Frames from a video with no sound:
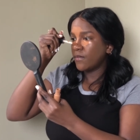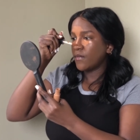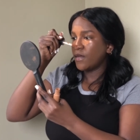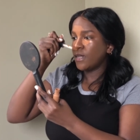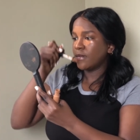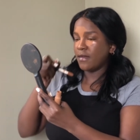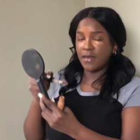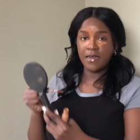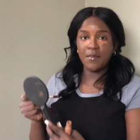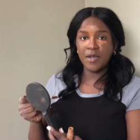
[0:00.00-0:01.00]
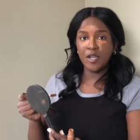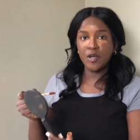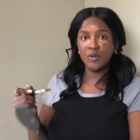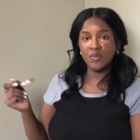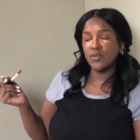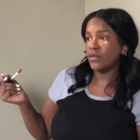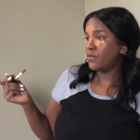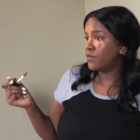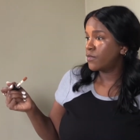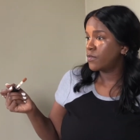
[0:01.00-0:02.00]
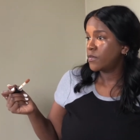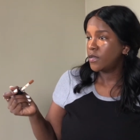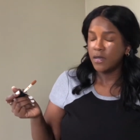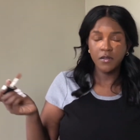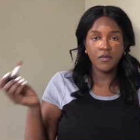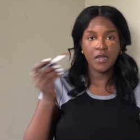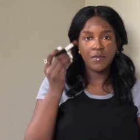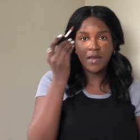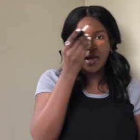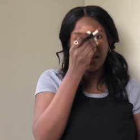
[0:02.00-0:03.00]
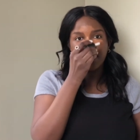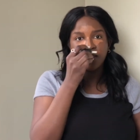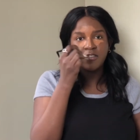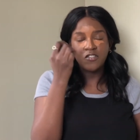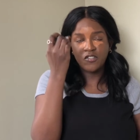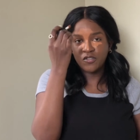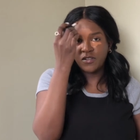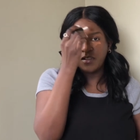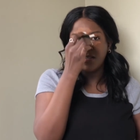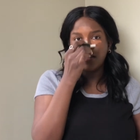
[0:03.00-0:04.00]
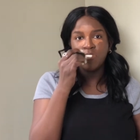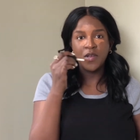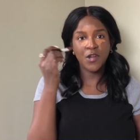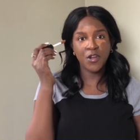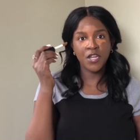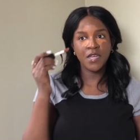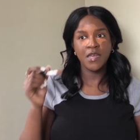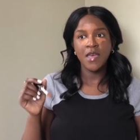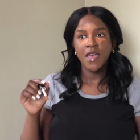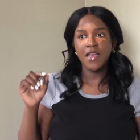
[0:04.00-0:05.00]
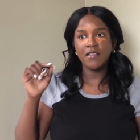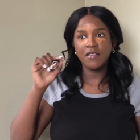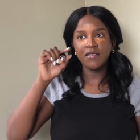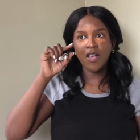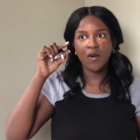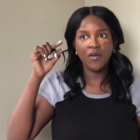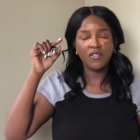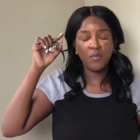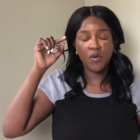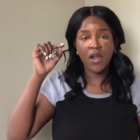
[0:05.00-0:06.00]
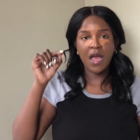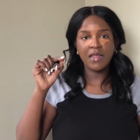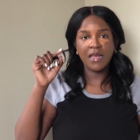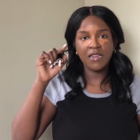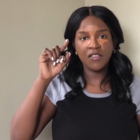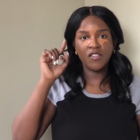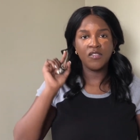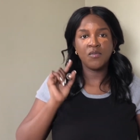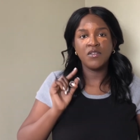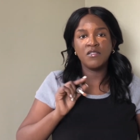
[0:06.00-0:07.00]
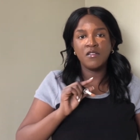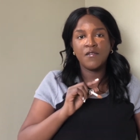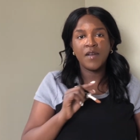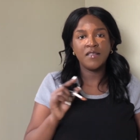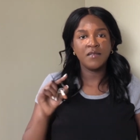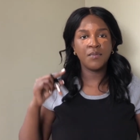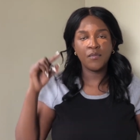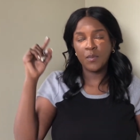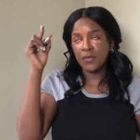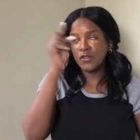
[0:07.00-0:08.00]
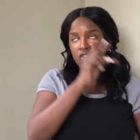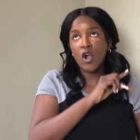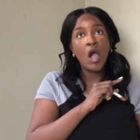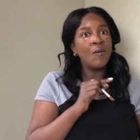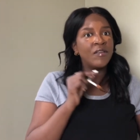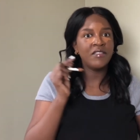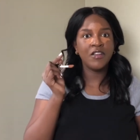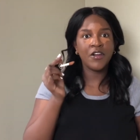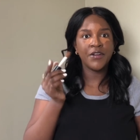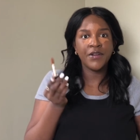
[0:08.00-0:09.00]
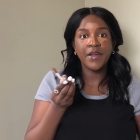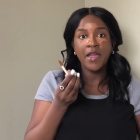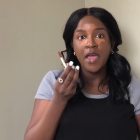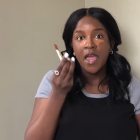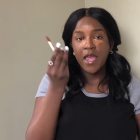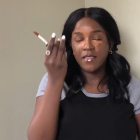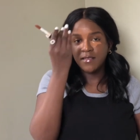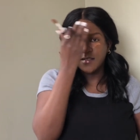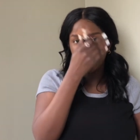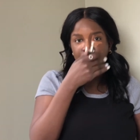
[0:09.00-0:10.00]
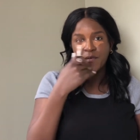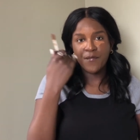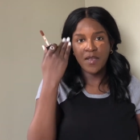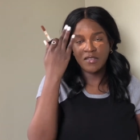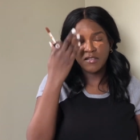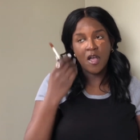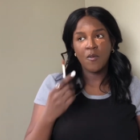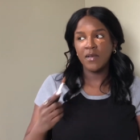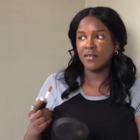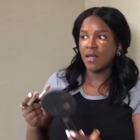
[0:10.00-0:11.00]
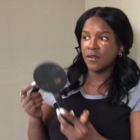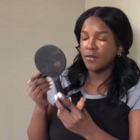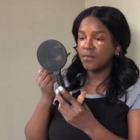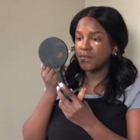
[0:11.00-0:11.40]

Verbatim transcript: I like to take it down my nose because we got to be highlighted. This is your T-zone area, and it's always more highlighted than the rest of your face. The perimeters are always darker, and the center of your face is always lighter.